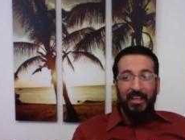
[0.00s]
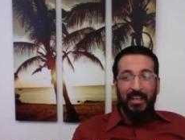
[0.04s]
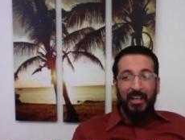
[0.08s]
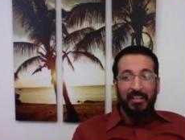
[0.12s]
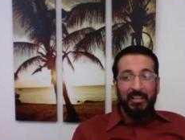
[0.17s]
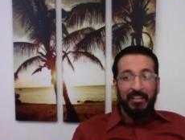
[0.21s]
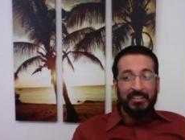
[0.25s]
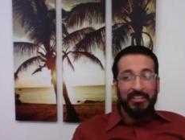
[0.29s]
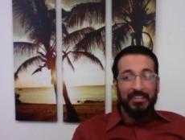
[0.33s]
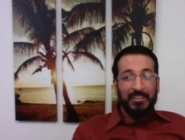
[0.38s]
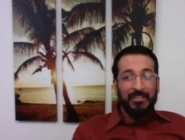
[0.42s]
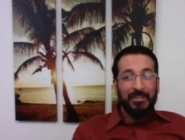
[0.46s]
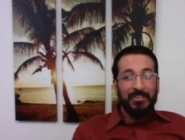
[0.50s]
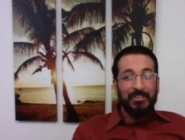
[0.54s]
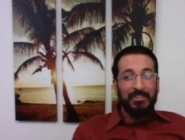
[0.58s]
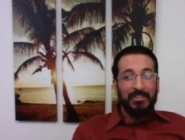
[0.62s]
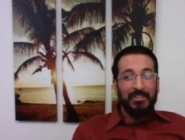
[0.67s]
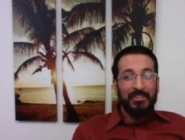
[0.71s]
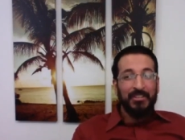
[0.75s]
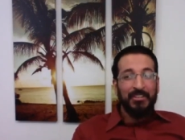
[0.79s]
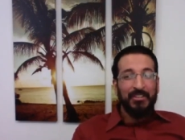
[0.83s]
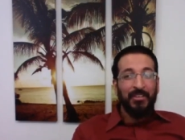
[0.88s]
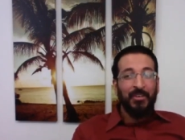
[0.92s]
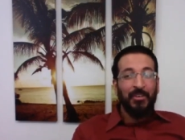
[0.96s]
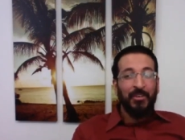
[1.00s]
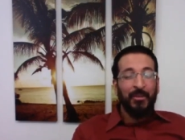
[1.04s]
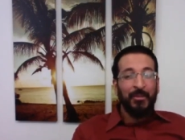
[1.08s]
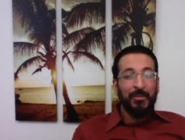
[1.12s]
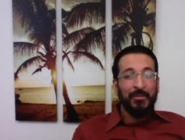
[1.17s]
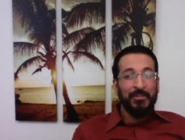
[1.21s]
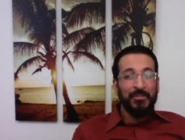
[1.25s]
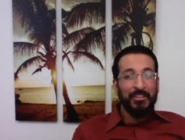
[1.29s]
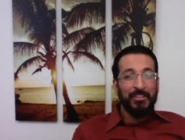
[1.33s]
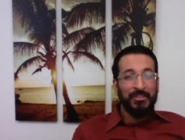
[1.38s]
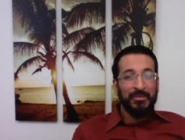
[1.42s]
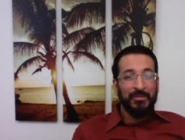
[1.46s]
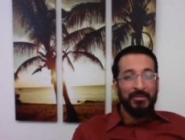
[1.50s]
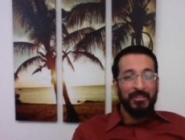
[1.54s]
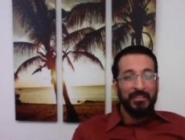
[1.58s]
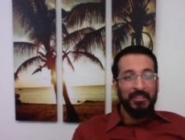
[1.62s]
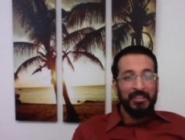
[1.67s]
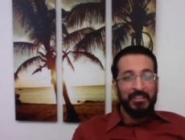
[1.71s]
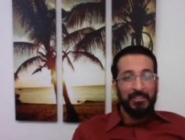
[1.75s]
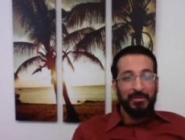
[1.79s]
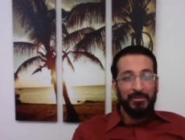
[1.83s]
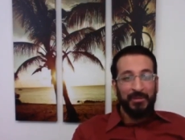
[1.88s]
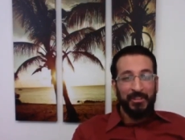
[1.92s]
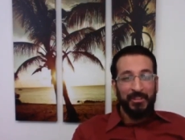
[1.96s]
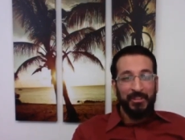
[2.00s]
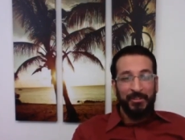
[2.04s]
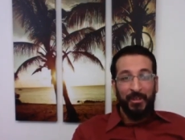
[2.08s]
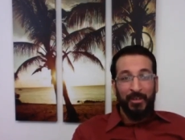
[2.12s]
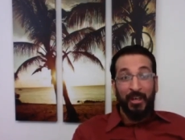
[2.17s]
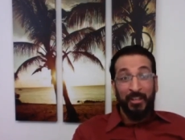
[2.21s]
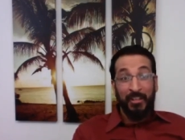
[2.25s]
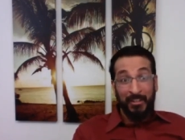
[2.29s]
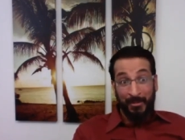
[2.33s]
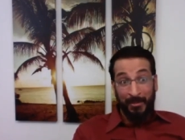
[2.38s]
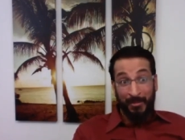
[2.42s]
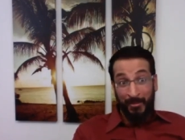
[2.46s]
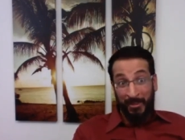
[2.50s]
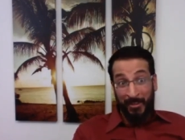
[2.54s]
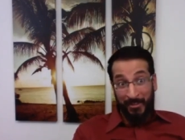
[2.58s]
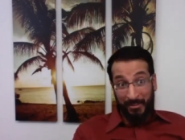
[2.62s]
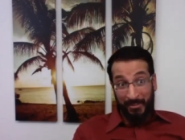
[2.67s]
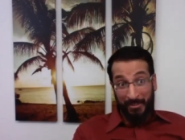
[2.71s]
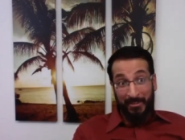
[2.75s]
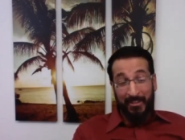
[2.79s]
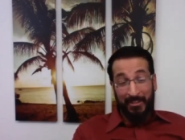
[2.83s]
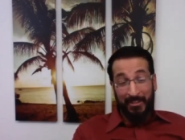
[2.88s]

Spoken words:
Oxytocin is the hormone which is released when you hug your mother.